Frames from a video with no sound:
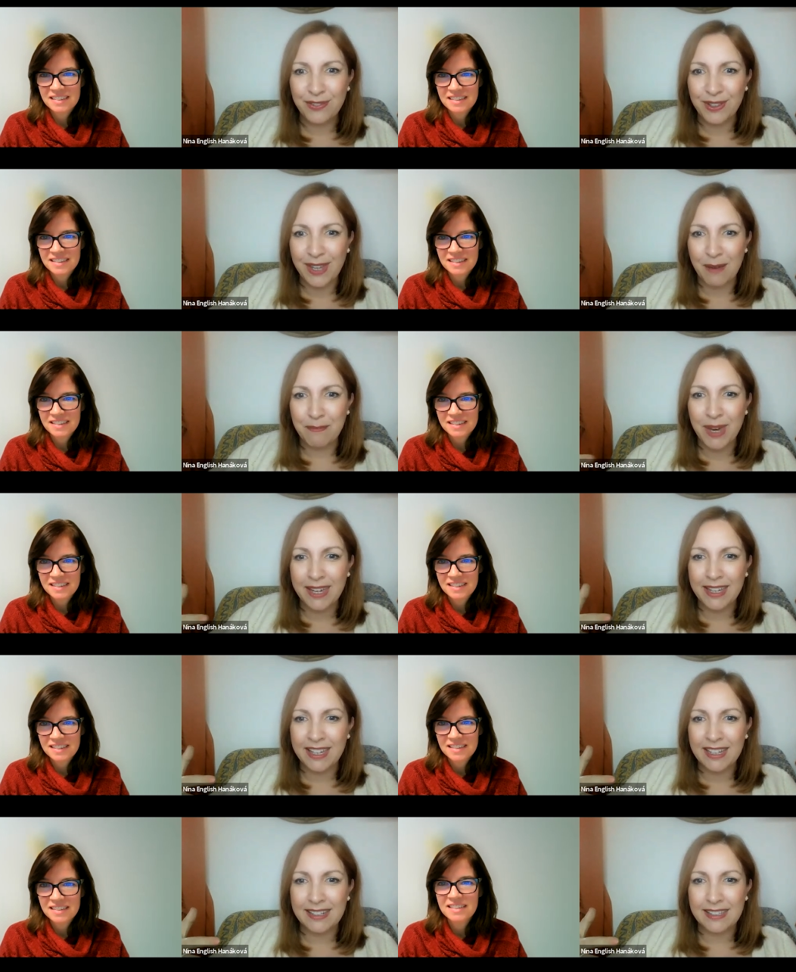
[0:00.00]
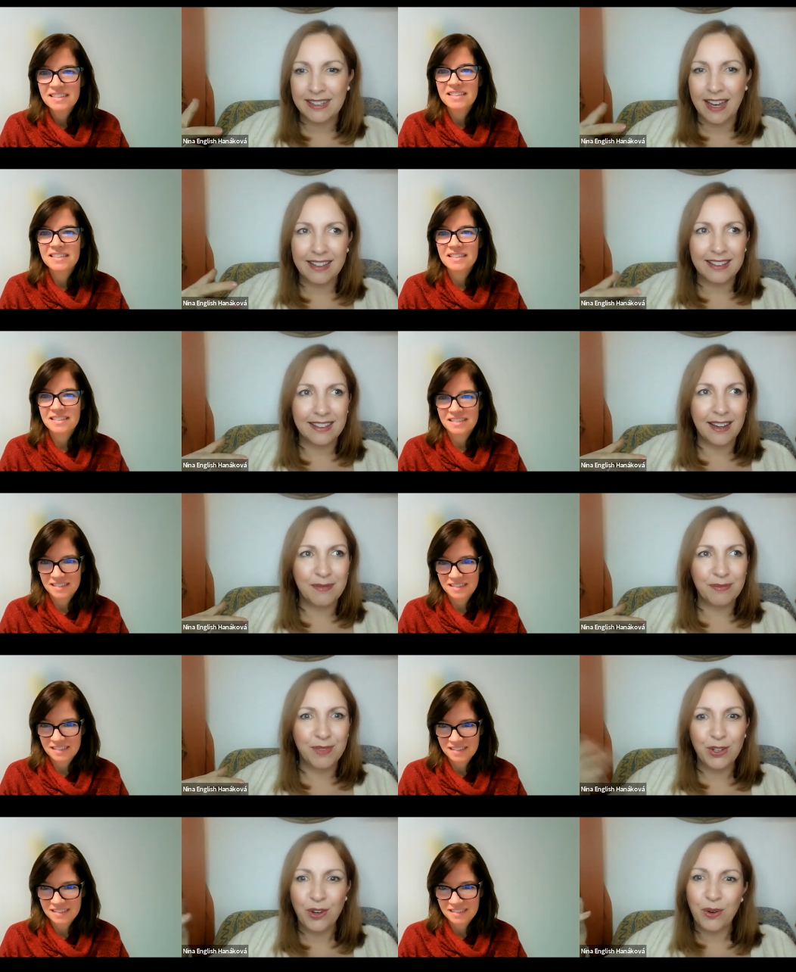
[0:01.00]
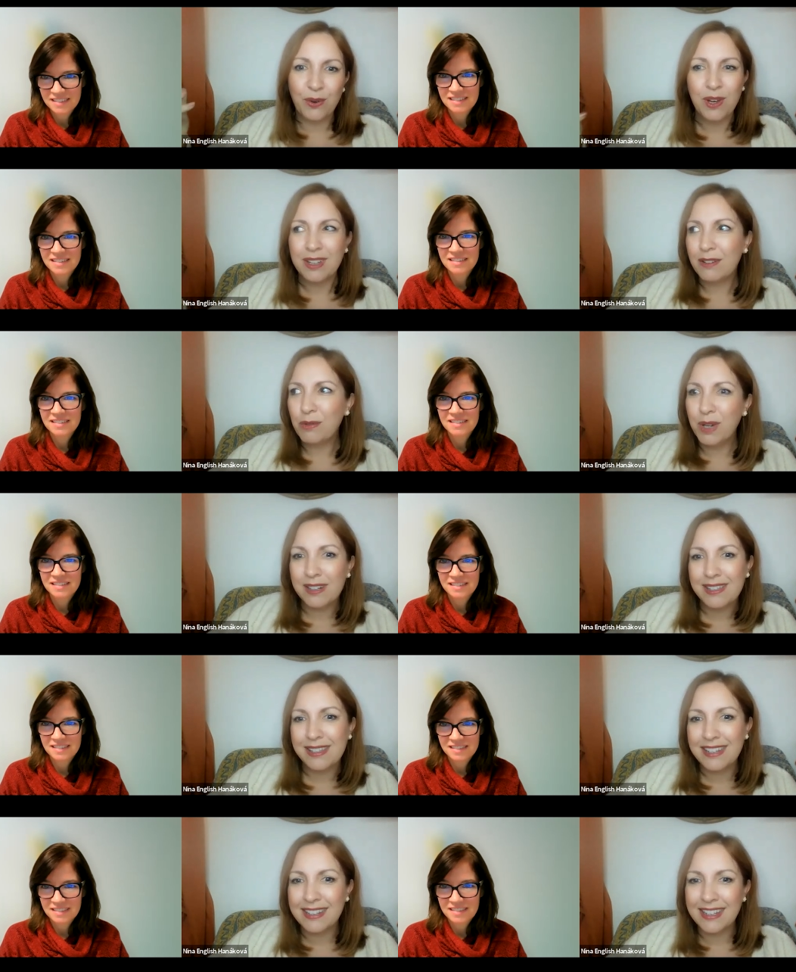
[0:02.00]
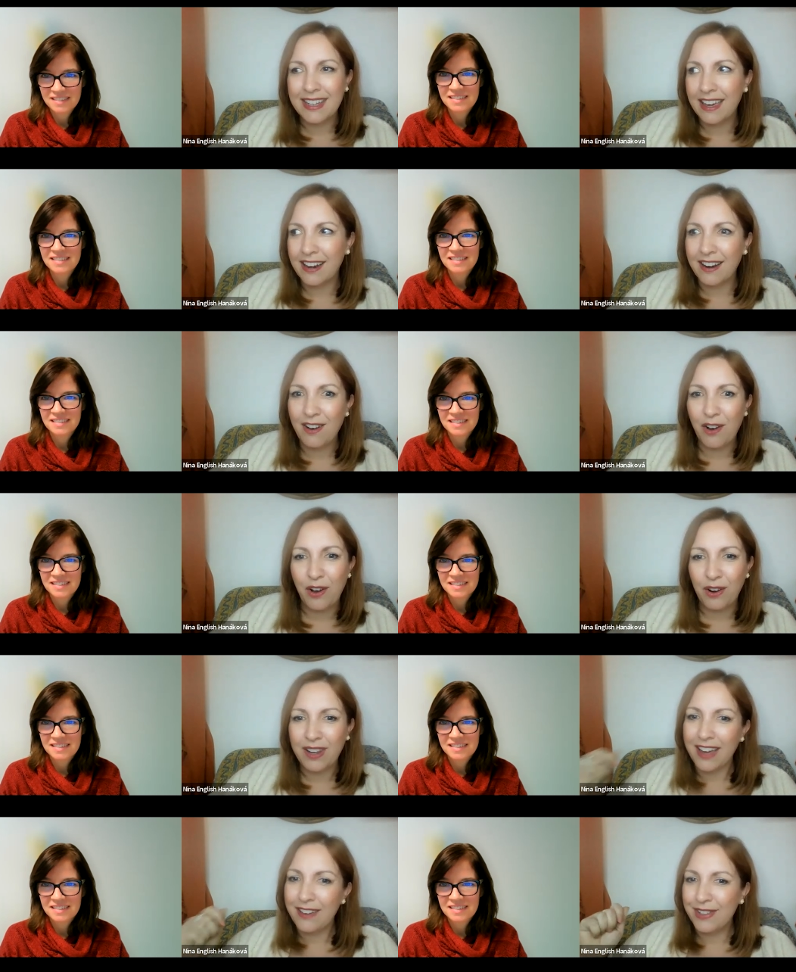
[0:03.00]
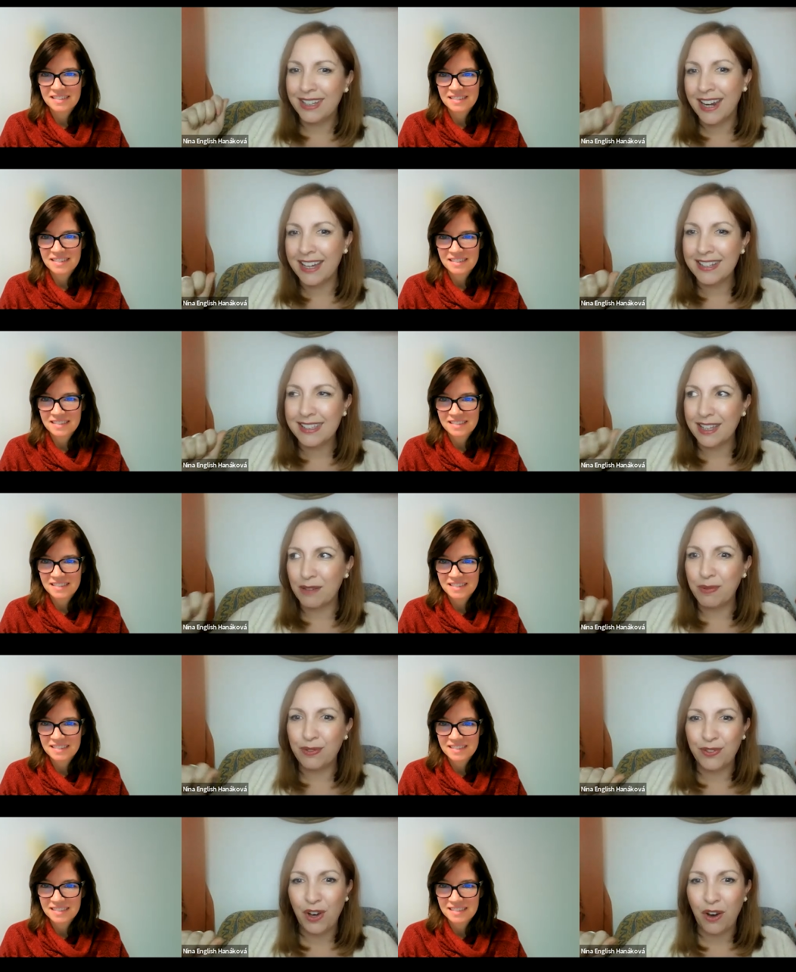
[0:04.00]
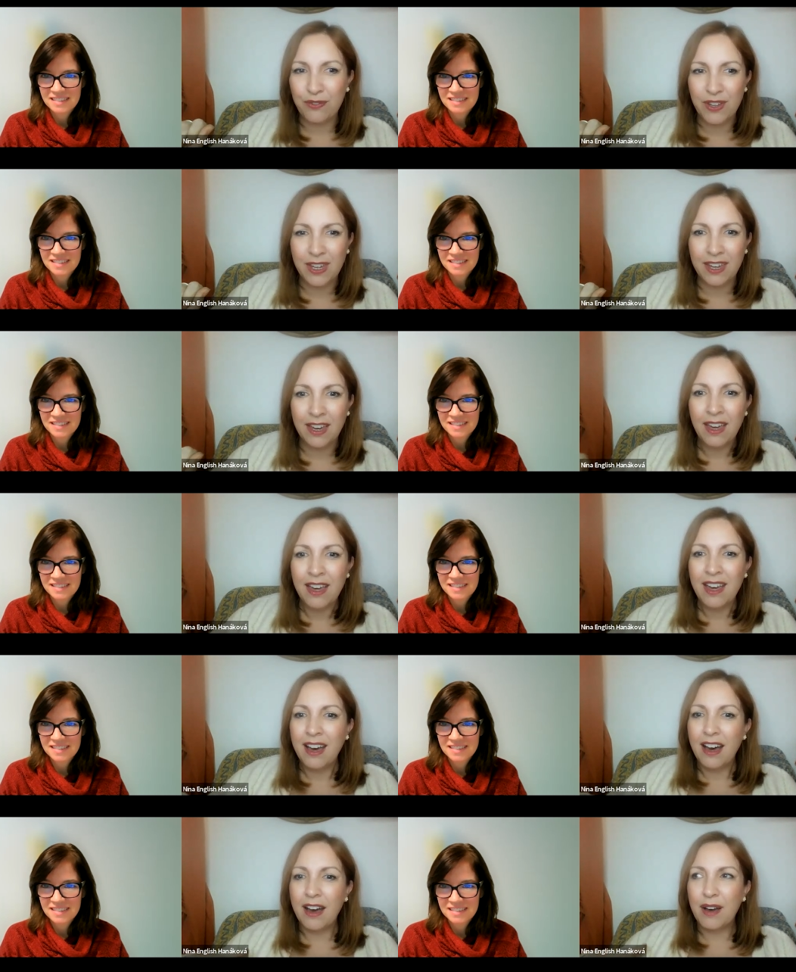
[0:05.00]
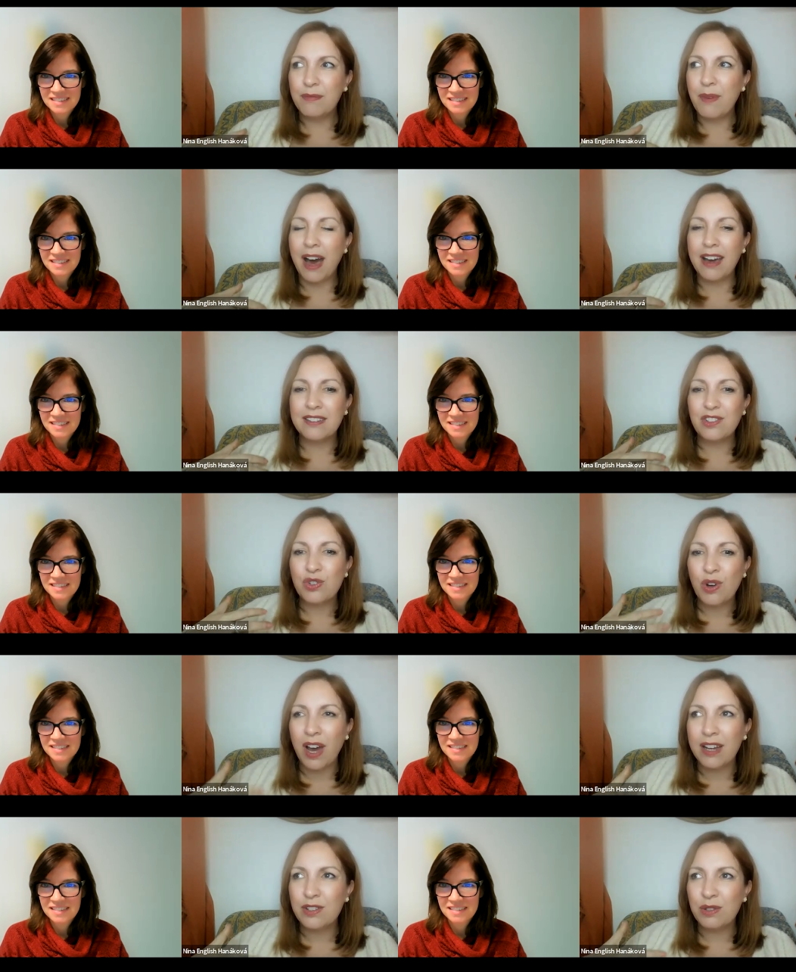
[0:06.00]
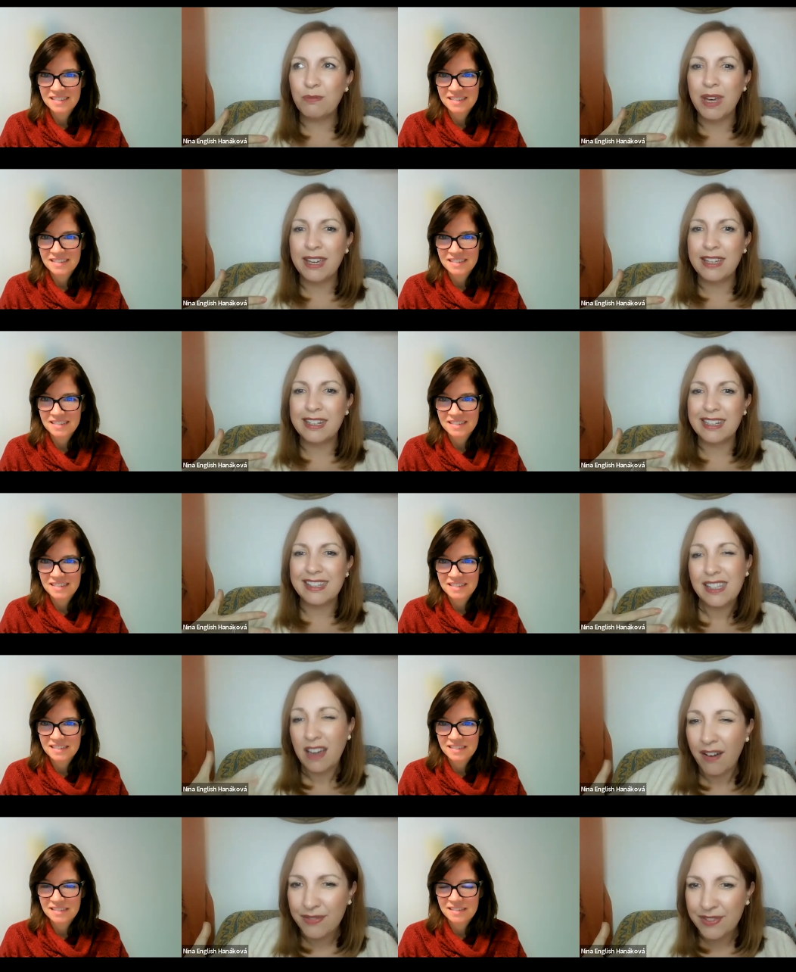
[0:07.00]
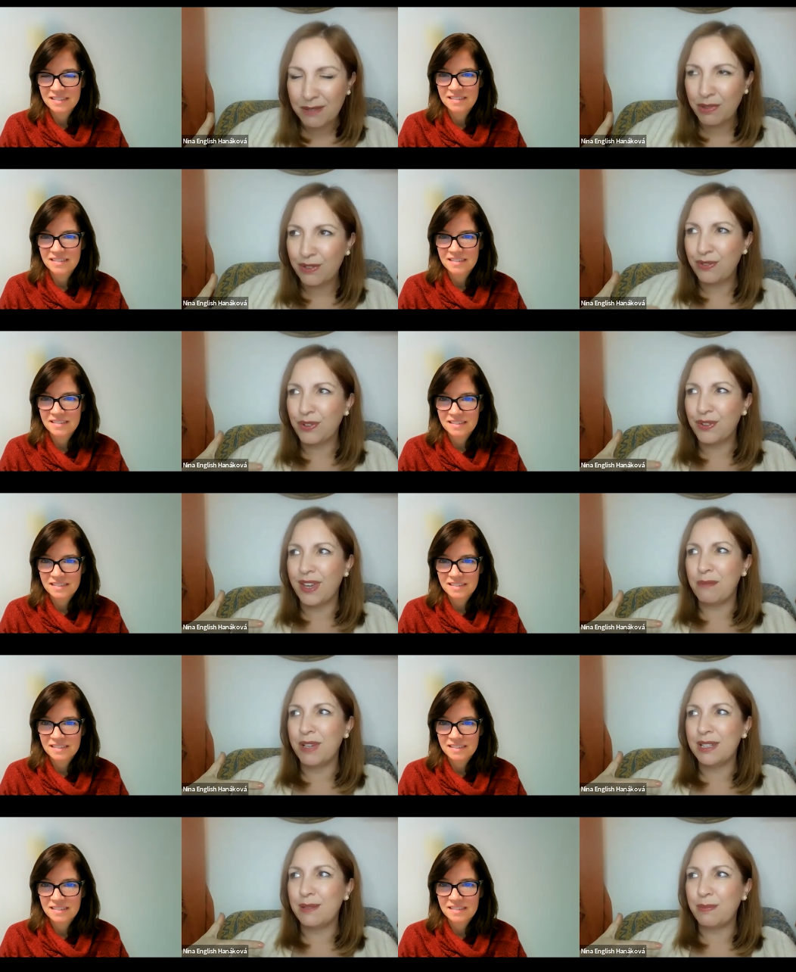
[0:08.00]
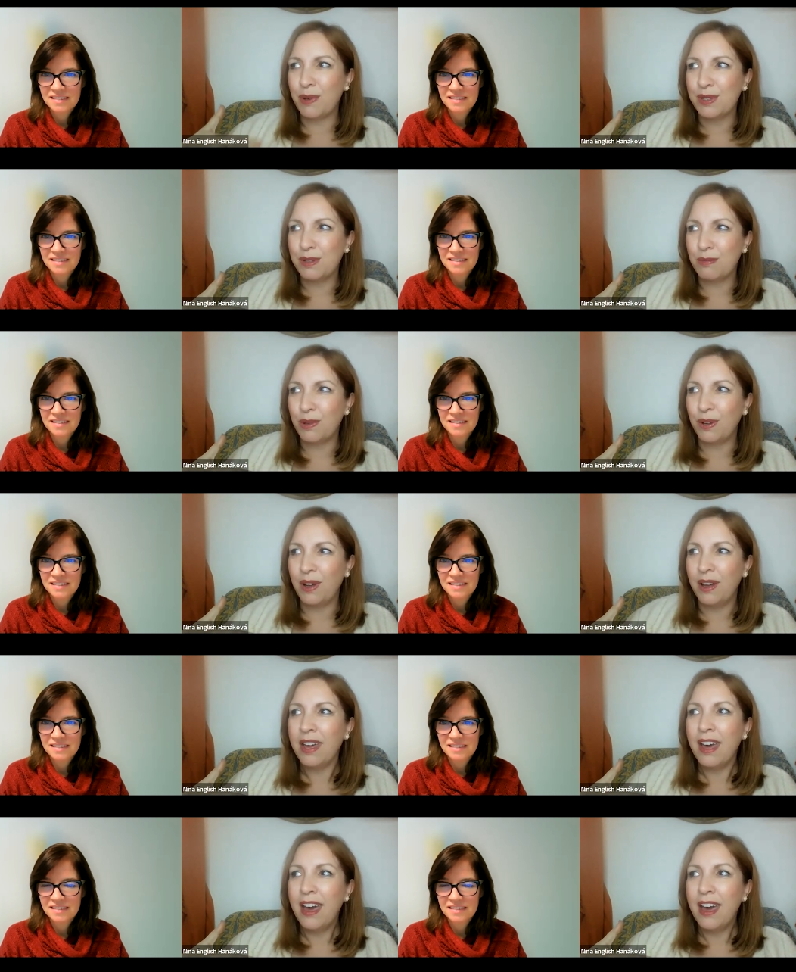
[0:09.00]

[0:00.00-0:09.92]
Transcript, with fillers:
Speaker 1: for them make it like um, you know we're sitting here all having a nice cup of coffee um, i try to make it as comfortable for them as possible